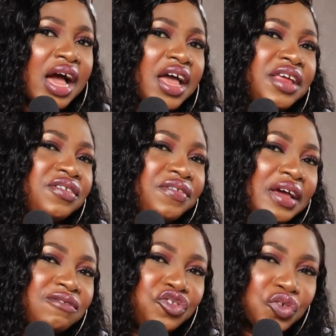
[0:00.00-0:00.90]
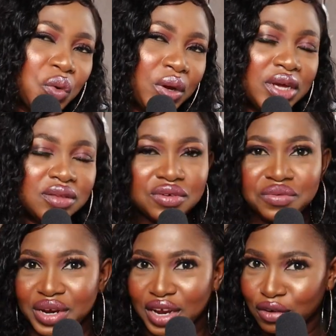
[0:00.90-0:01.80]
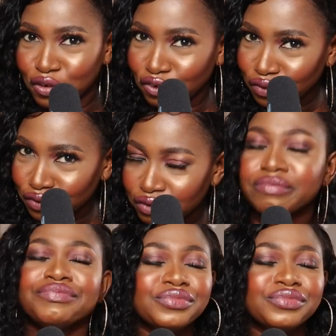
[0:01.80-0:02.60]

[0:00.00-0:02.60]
I derive joy in doing what I love,